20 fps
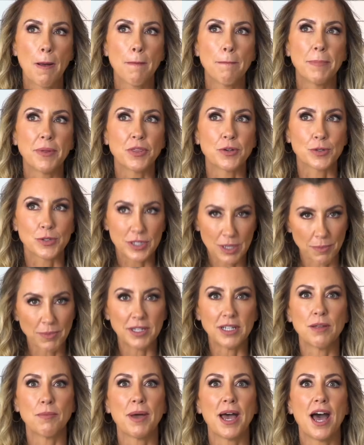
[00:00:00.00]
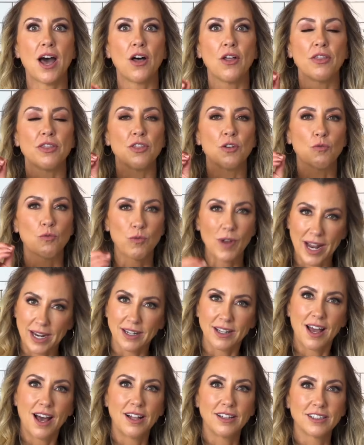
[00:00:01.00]
but there's something about the
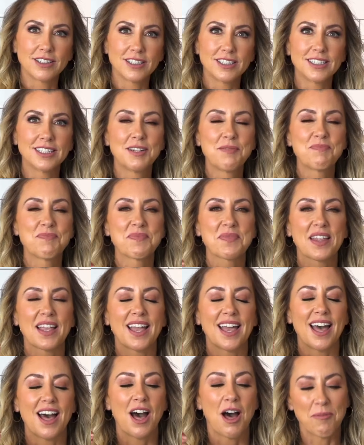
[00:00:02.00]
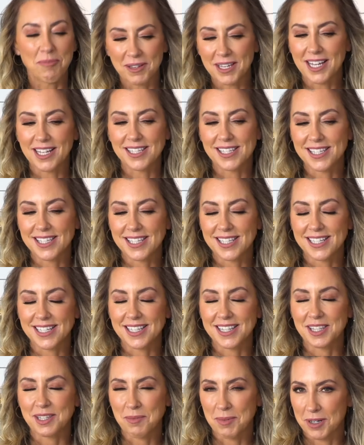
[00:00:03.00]
red color up against
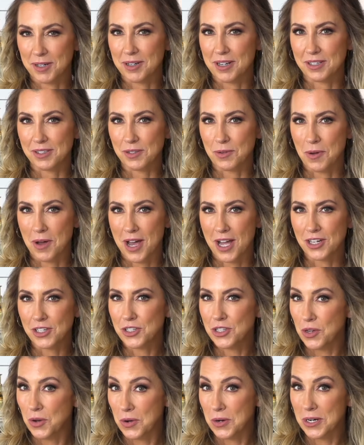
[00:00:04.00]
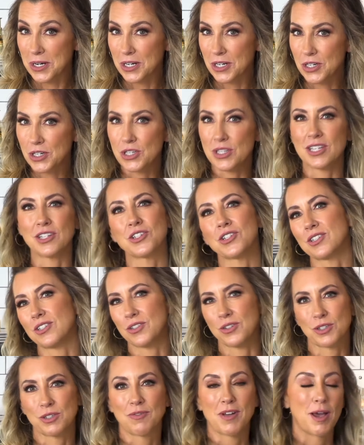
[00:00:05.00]
the butternut squash, the orange, that just
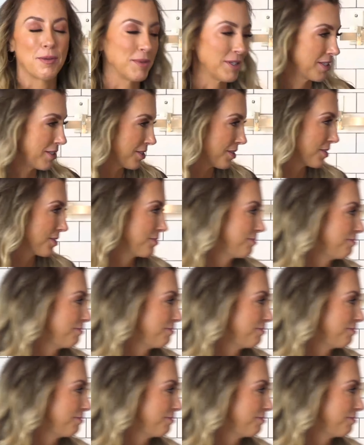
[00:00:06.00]
looks fabulous.